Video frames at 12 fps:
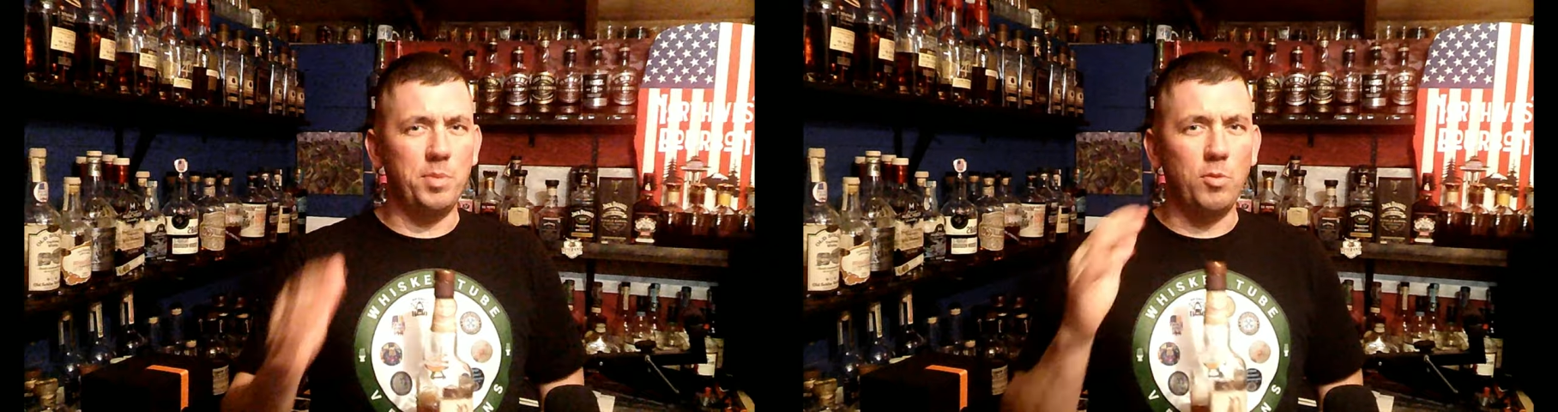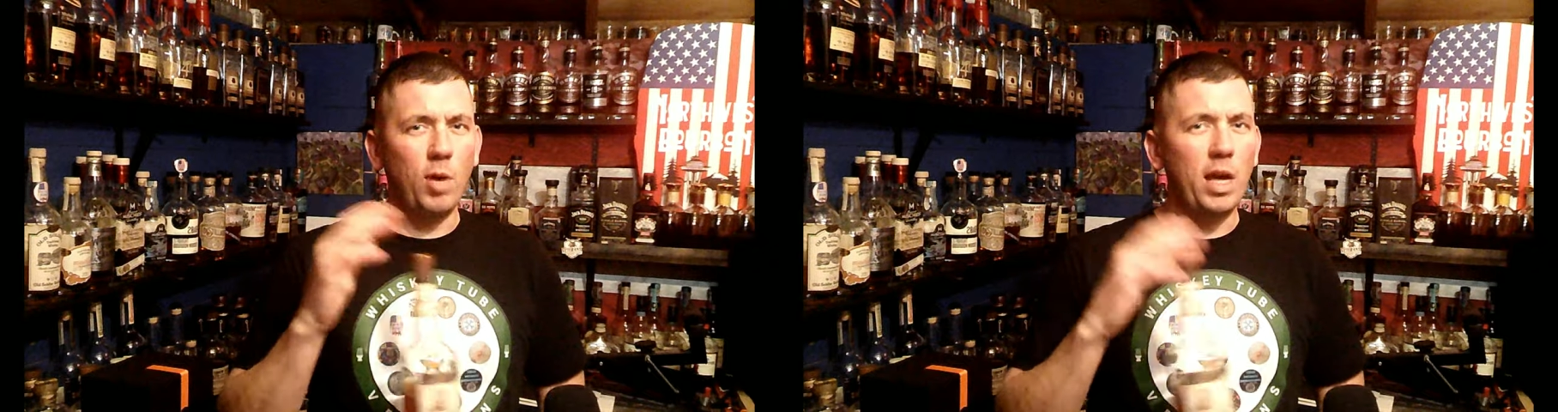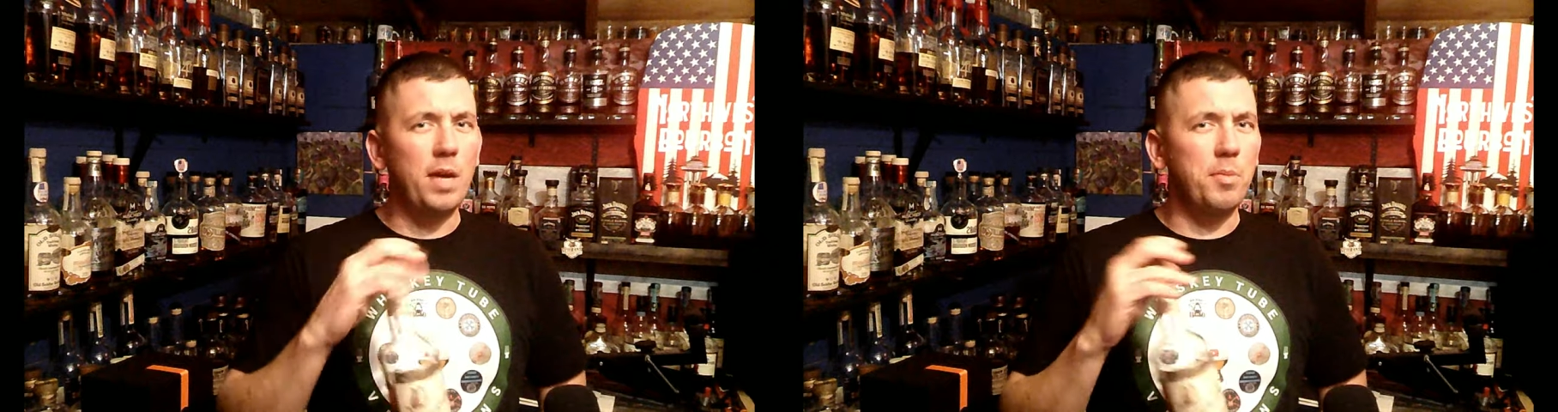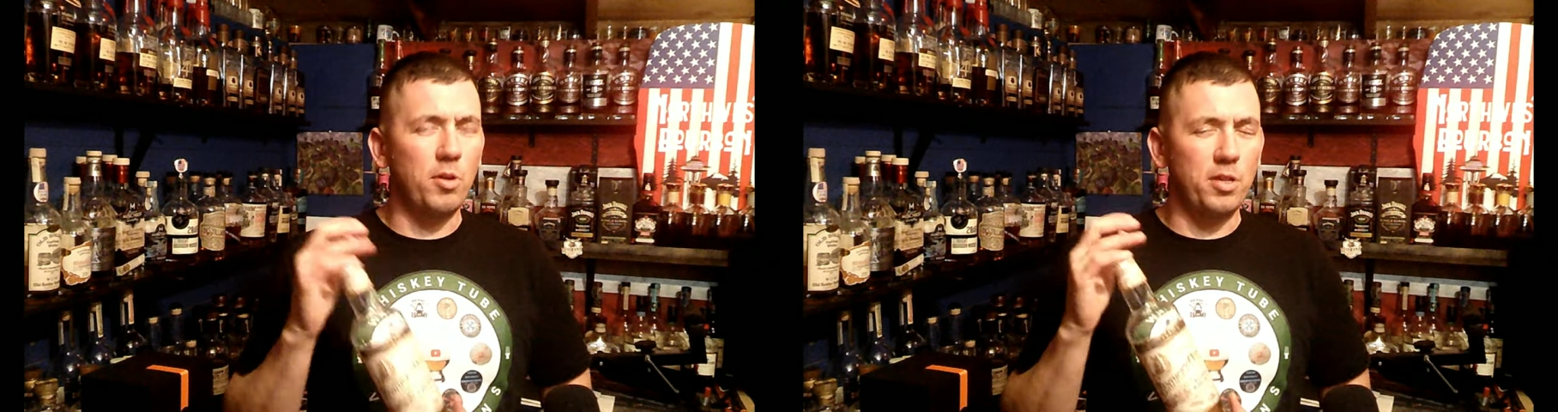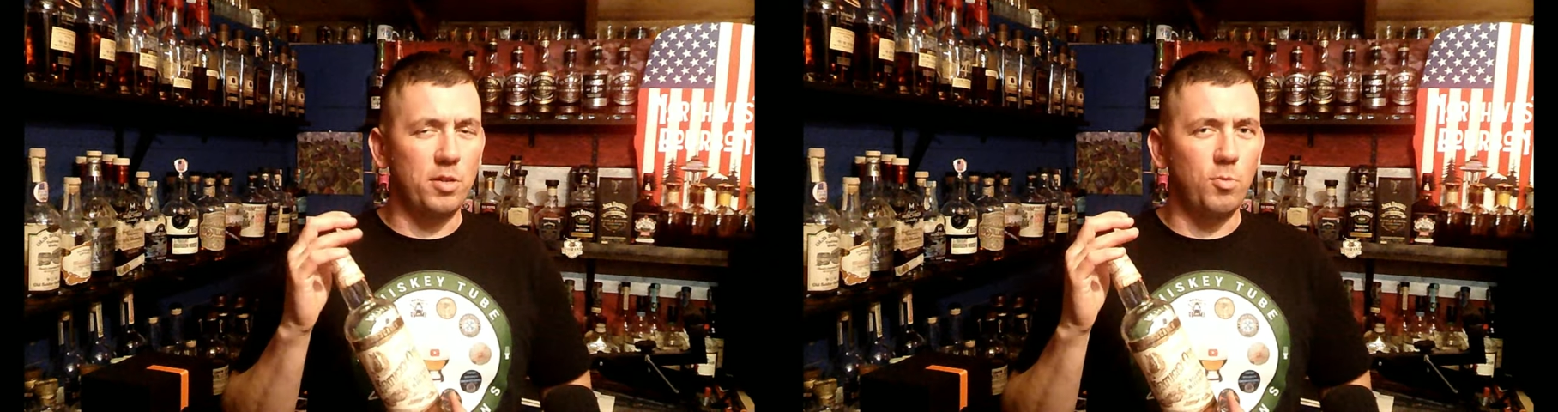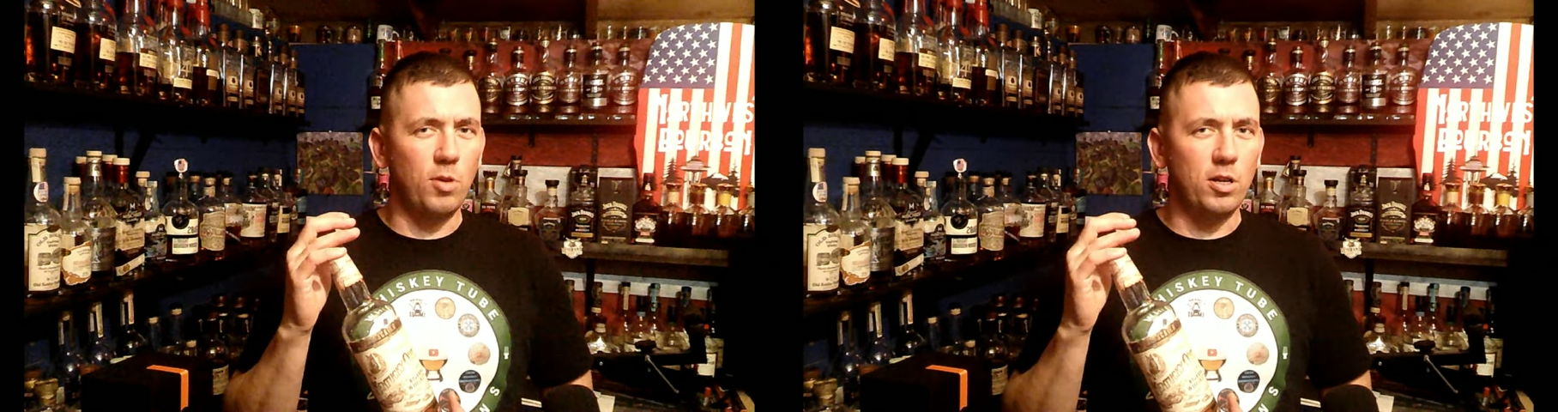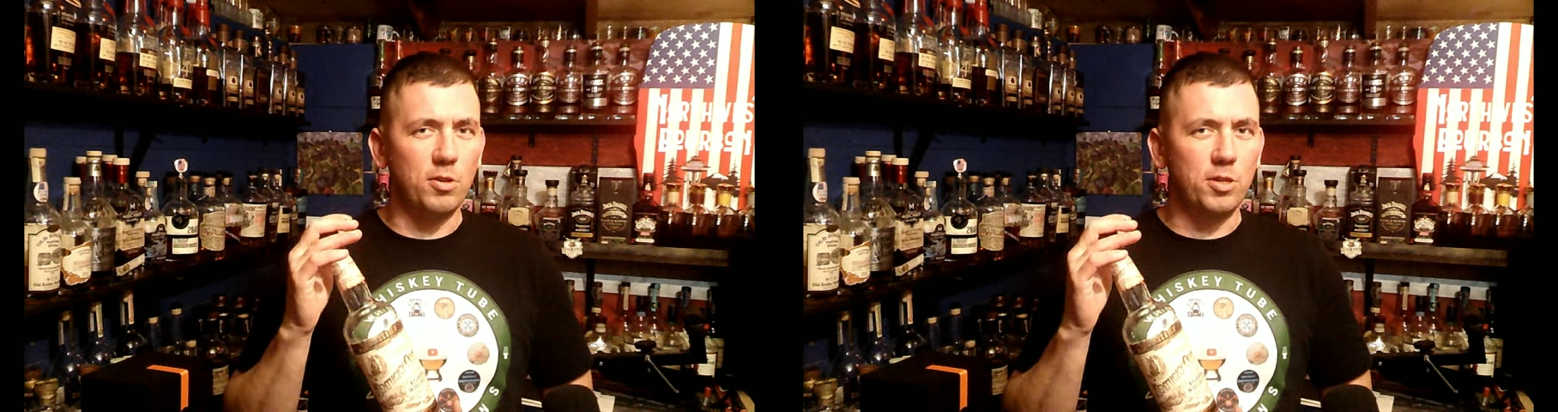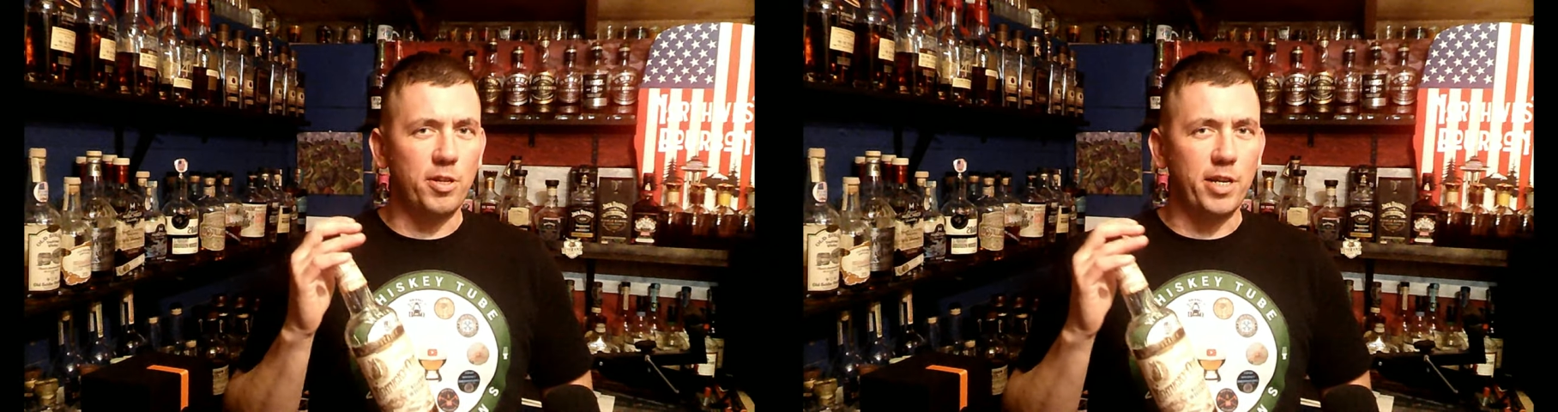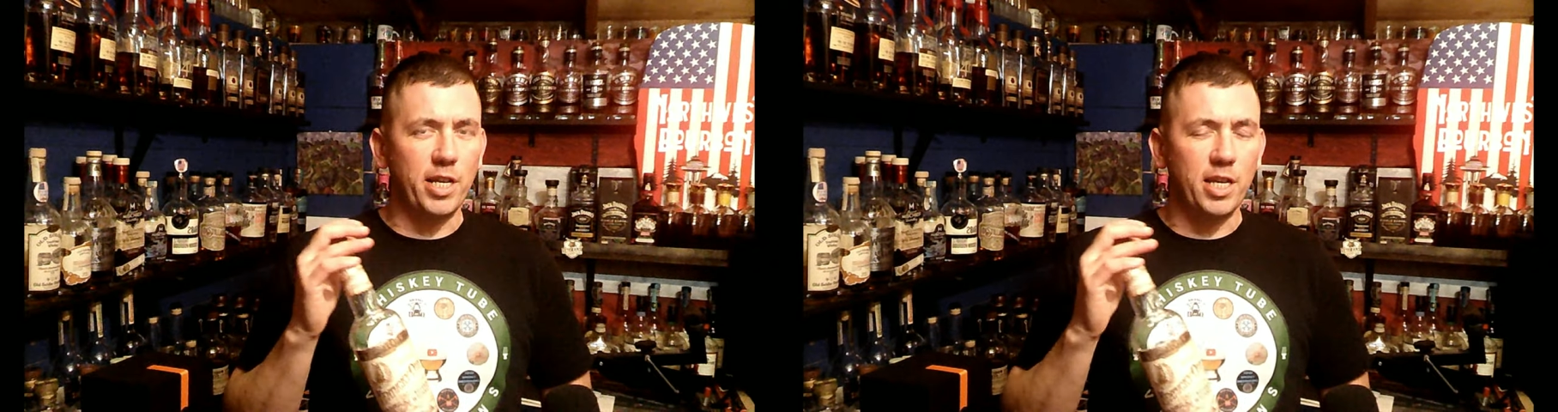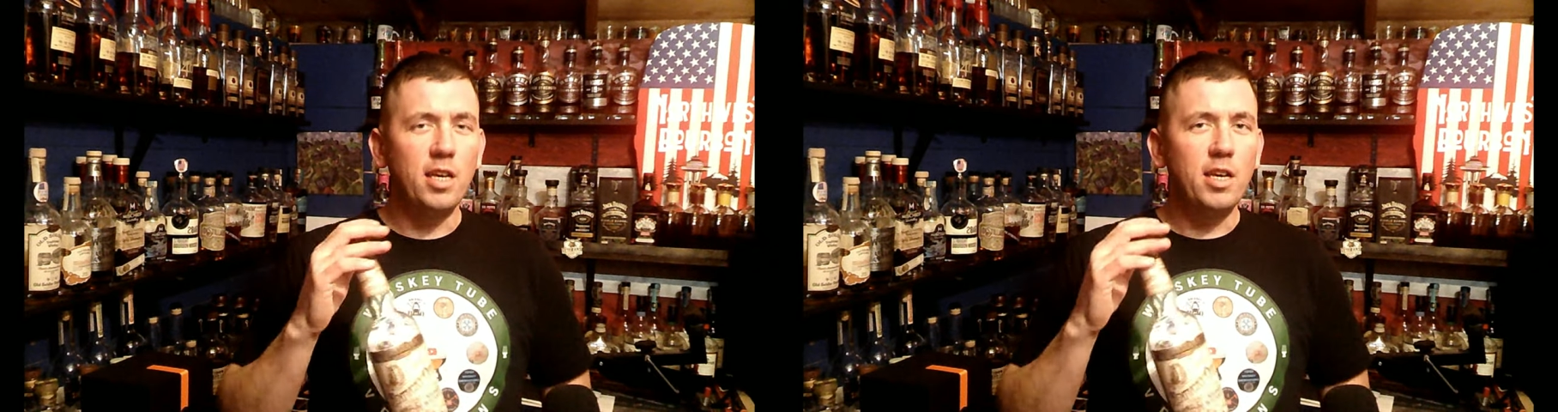way more than 103.